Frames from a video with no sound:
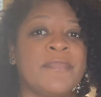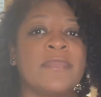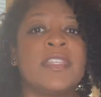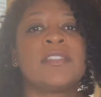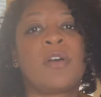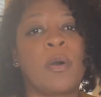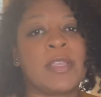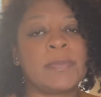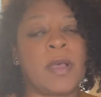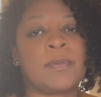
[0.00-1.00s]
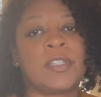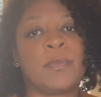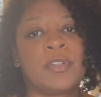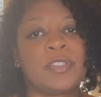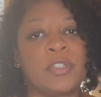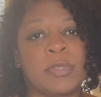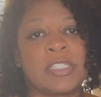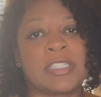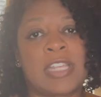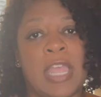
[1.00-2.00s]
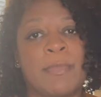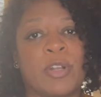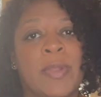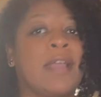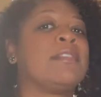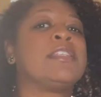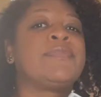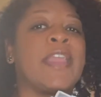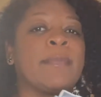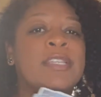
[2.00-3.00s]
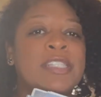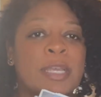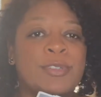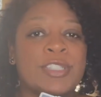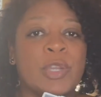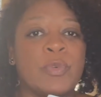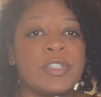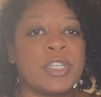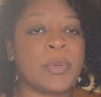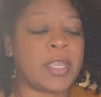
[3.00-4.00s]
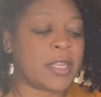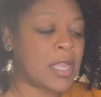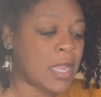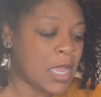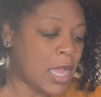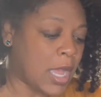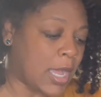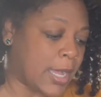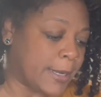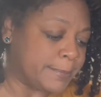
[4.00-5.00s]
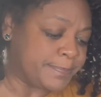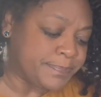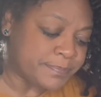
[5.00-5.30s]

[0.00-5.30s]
This always pops up. There's so much excitement around this family subject that we're doing. I